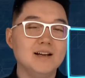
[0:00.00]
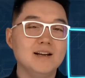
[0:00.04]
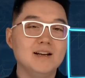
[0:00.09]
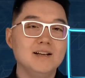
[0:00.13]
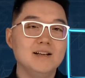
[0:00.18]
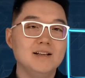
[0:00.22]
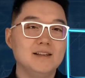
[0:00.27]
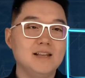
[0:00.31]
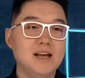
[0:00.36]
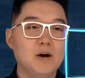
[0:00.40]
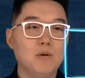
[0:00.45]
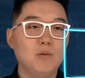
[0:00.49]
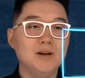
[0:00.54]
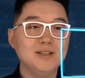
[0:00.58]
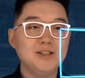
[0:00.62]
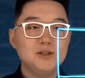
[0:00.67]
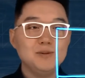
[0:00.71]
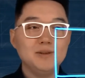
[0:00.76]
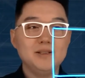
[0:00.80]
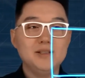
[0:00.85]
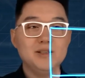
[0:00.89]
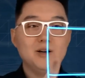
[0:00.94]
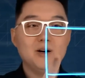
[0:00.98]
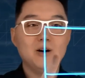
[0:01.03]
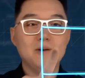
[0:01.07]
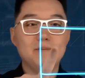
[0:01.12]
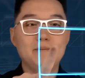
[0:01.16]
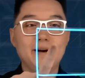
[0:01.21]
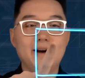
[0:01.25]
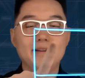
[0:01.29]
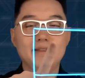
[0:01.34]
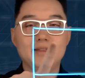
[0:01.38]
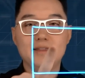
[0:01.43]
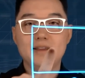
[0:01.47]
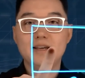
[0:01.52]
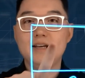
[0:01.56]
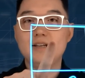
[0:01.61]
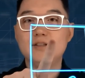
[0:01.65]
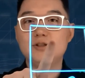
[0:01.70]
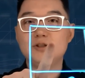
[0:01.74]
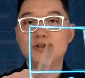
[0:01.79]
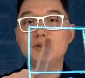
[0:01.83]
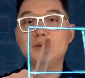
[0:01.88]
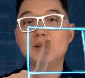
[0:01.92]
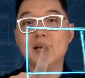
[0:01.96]
Now, what do we know about these
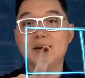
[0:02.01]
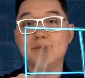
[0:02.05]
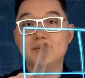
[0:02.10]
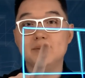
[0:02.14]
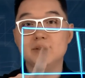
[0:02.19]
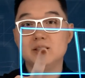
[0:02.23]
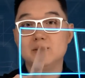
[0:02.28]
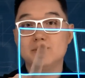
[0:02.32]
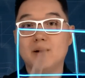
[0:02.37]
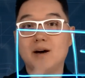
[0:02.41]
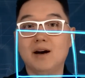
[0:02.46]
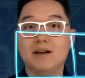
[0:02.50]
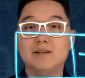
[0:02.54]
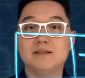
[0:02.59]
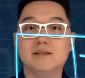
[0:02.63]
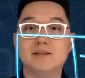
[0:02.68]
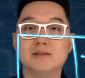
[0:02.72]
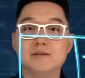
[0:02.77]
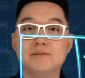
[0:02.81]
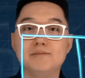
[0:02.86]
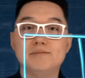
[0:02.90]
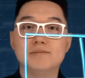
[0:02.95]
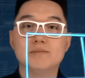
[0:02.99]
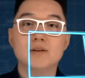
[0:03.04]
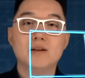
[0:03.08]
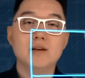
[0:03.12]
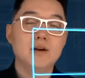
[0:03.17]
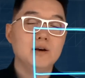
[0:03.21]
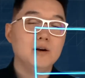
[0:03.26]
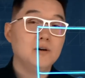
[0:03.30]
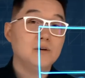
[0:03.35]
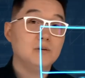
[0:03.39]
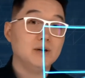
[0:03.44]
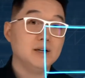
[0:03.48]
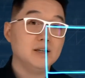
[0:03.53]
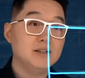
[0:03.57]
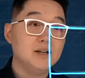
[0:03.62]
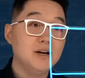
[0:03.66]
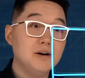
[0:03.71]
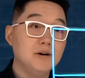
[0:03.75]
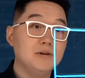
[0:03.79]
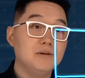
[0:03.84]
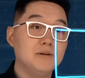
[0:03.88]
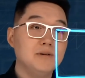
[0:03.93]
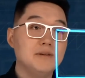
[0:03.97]
2 empty spots? We
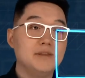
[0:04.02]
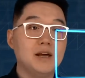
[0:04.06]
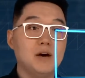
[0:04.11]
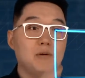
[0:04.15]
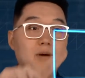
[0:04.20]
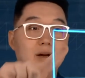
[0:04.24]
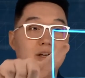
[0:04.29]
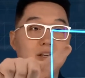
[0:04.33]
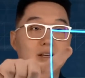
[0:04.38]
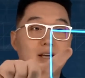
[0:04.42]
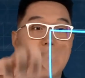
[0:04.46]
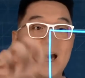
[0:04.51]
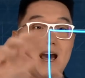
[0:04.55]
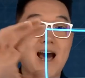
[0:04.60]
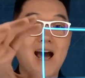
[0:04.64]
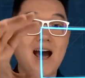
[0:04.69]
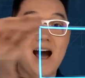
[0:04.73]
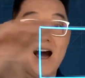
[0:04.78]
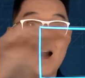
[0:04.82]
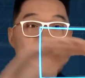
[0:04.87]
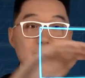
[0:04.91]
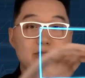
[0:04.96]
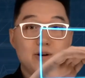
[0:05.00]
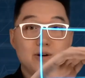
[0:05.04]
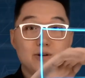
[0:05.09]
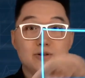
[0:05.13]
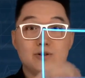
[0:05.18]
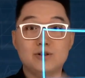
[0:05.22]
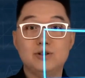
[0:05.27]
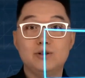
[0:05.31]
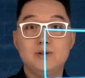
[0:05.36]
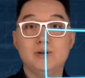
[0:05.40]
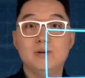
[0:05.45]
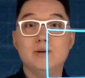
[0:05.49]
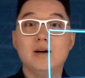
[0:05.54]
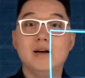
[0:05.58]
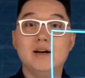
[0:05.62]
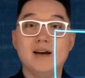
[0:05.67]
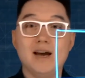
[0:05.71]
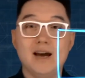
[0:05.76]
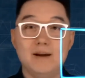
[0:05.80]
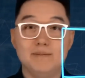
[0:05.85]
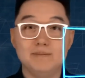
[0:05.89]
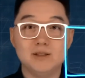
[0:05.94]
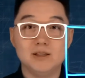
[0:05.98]
know that when you add those 2
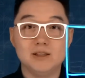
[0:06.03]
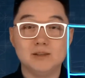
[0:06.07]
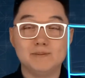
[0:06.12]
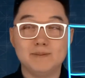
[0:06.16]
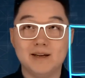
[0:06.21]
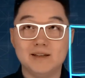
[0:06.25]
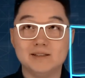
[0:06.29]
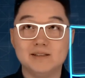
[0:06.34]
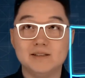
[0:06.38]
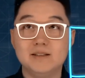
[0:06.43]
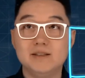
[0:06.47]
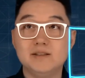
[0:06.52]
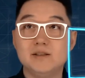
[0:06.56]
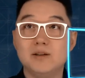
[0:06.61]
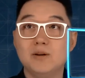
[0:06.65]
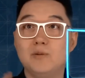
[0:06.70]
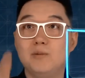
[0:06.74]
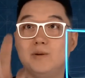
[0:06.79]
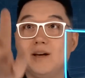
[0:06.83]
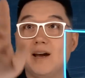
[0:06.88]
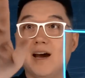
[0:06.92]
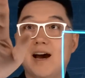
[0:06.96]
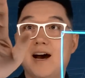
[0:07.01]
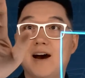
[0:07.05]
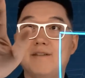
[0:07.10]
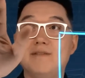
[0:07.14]
empty spaces, we have